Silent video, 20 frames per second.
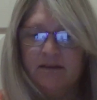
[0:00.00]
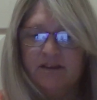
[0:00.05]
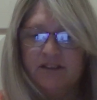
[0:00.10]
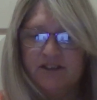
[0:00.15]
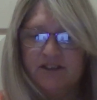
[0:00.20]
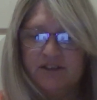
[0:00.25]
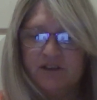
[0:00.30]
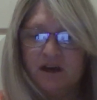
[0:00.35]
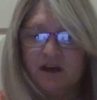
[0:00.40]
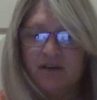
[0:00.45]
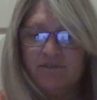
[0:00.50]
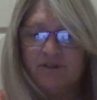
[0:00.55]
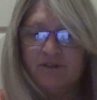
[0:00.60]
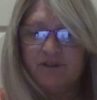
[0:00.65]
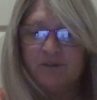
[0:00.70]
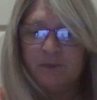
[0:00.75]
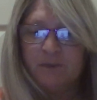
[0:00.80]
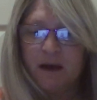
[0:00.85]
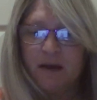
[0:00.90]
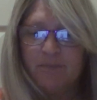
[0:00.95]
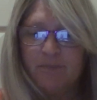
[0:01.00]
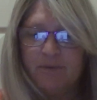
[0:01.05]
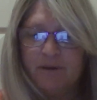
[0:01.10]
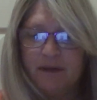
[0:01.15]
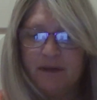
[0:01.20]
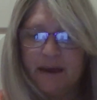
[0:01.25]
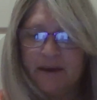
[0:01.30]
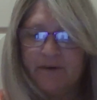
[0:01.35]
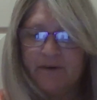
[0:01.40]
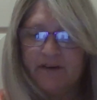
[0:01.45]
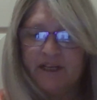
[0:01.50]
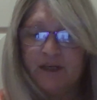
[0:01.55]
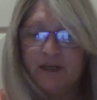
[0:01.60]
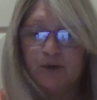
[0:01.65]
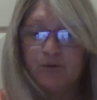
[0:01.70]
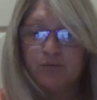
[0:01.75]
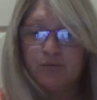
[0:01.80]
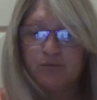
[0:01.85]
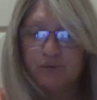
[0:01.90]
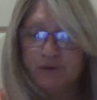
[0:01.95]
The Stauffers' popularity
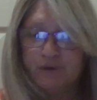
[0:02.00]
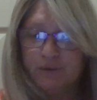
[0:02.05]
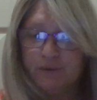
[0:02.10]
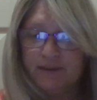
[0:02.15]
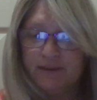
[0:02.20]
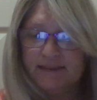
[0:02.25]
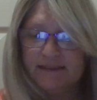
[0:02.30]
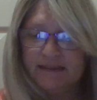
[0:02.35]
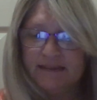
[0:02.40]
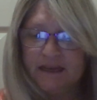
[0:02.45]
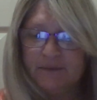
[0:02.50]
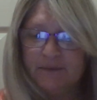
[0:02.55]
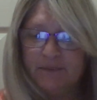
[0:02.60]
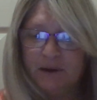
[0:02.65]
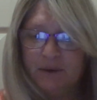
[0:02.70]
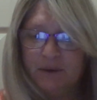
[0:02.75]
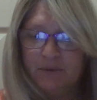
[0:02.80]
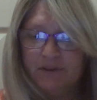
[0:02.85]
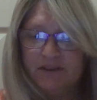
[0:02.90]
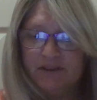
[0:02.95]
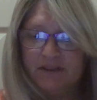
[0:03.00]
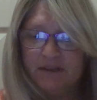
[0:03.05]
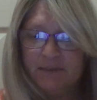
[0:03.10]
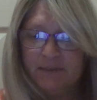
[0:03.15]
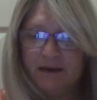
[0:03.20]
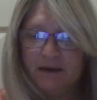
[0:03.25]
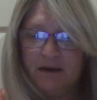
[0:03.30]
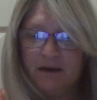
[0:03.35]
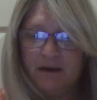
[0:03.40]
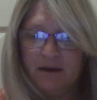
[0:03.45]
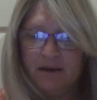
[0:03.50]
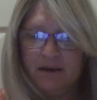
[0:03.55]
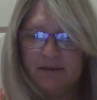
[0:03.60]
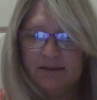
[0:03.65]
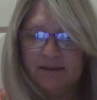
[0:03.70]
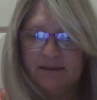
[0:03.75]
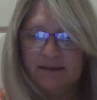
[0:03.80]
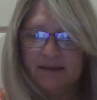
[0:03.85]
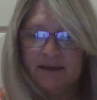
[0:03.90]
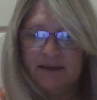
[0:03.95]
grew as they posted about
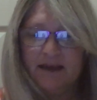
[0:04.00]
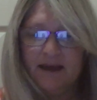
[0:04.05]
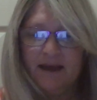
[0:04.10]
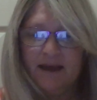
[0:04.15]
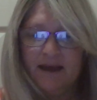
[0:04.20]
Huxley,